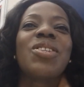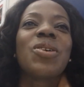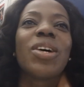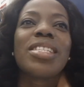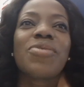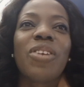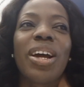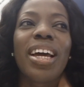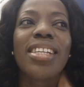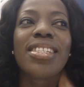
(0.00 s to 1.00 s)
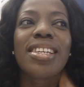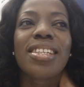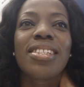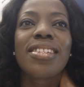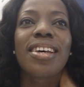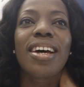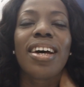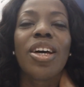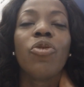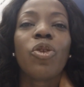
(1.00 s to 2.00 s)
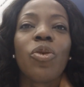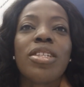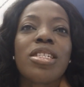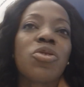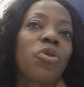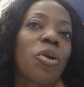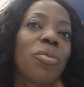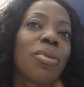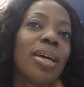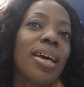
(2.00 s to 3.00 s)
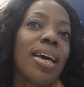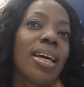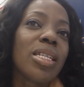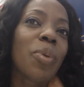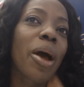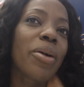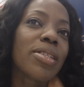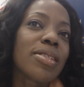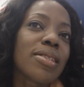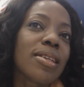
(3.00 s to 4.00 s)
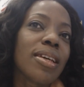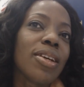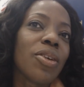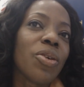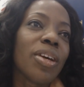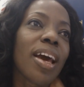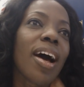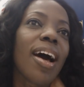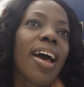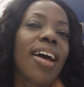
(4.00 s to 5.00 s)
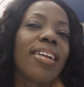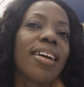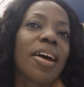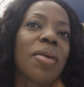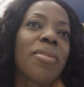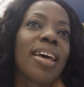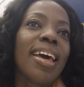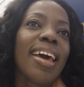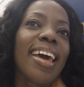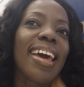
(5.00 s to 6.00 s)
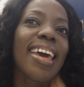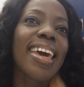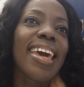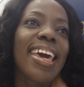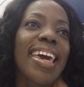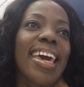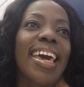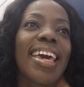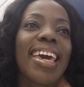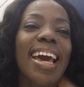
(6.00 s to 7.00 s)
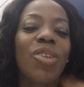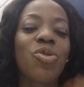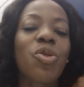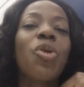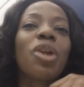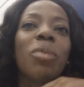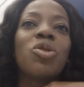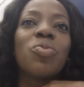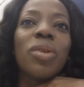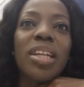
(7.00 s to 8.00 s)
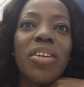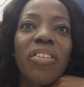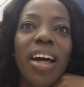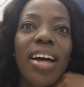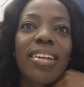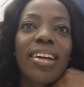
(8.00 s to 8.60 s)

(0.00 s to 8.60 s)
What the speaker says: So it's influences from his parents, you know. And he had grown up to believe that